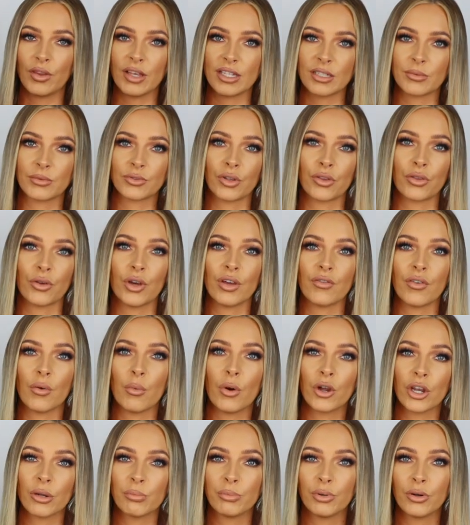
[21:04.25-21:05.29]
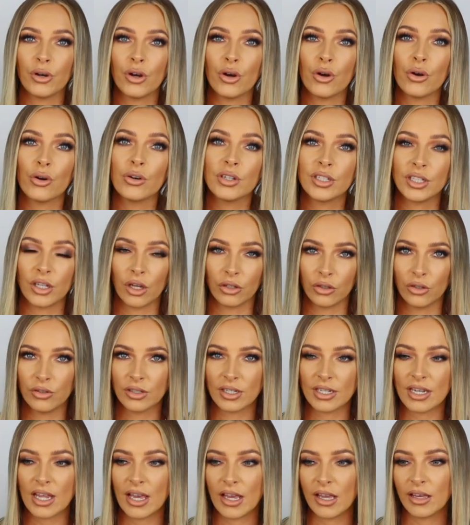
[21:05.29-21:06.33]
this because I thought if I want to put a hoodie on
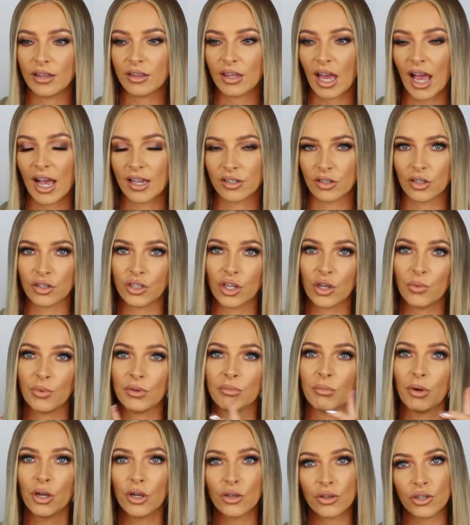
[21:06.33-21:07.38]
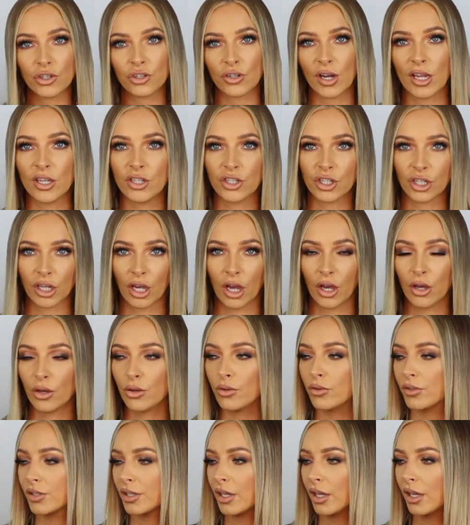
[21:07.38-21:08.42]
underneath, as I do with my other trench
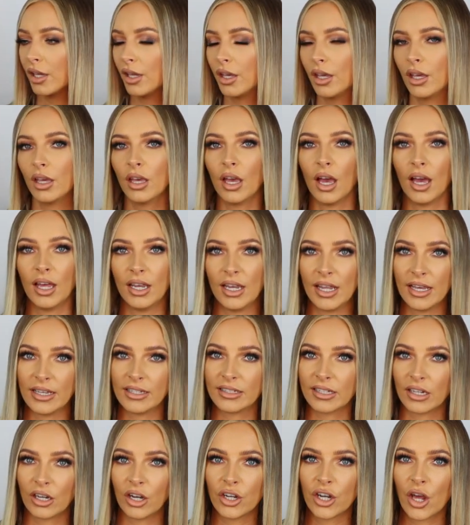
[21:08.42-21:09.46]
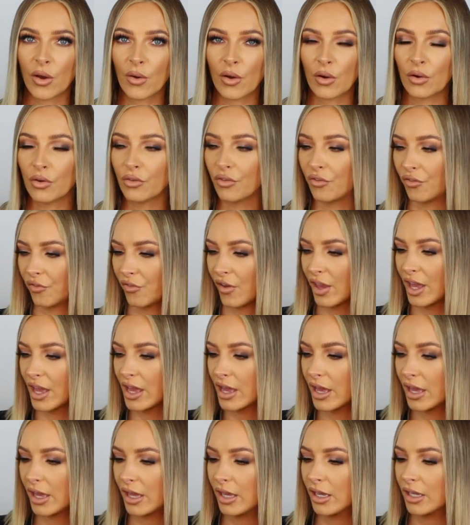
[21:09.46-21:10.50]
coats, at least then I know it will
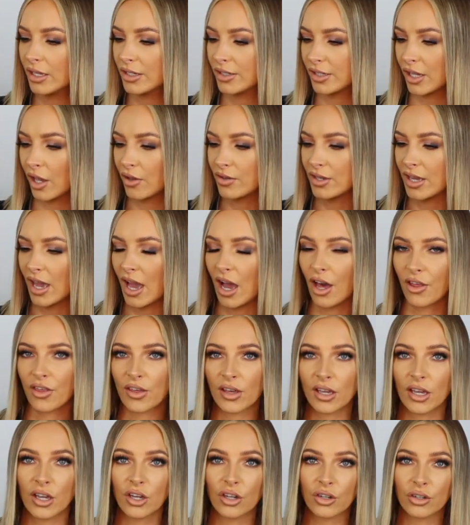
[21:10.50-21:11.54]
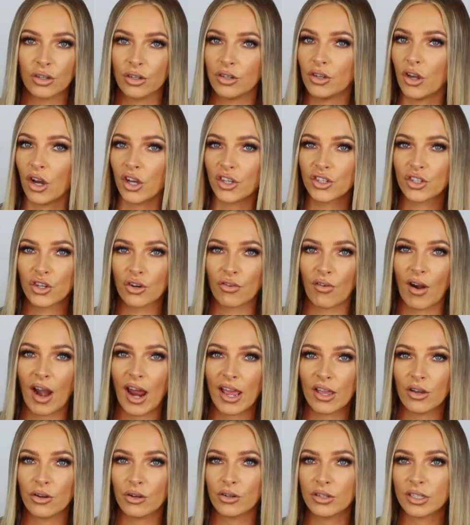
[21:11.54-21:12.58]
fit. So yeah, I think nice
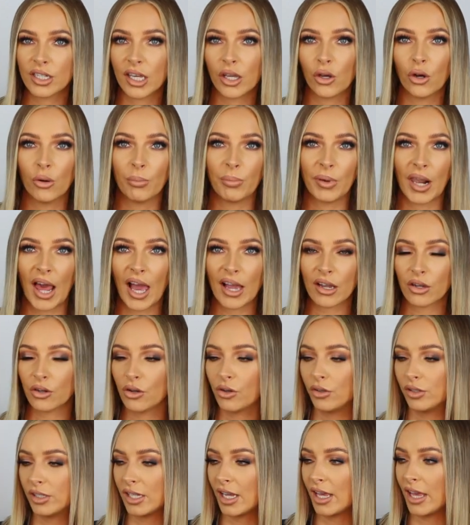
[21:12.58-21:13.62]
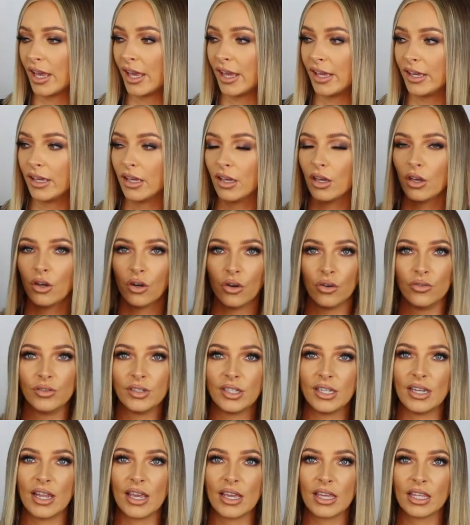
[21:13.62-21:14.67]
grey hoodie or black hoodie
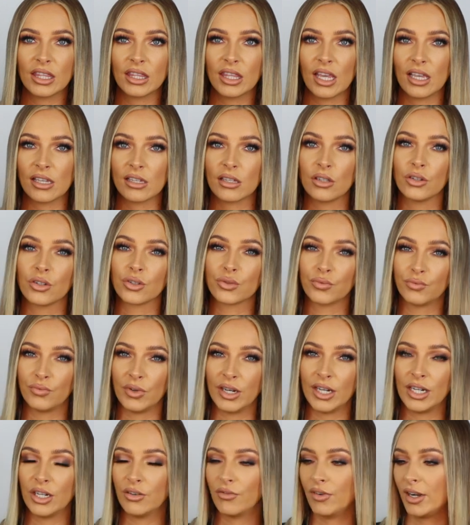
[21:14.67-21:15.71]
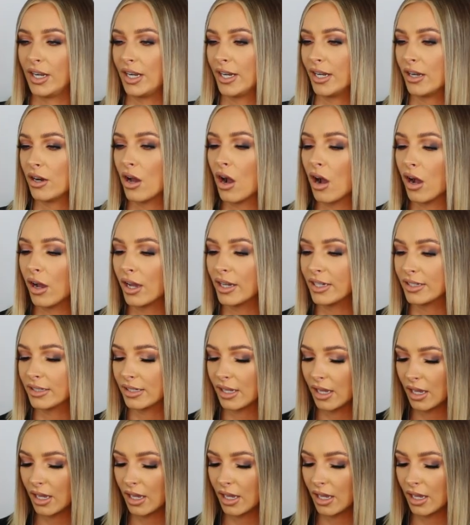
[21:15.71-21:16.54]
underneath this looks really, really nice.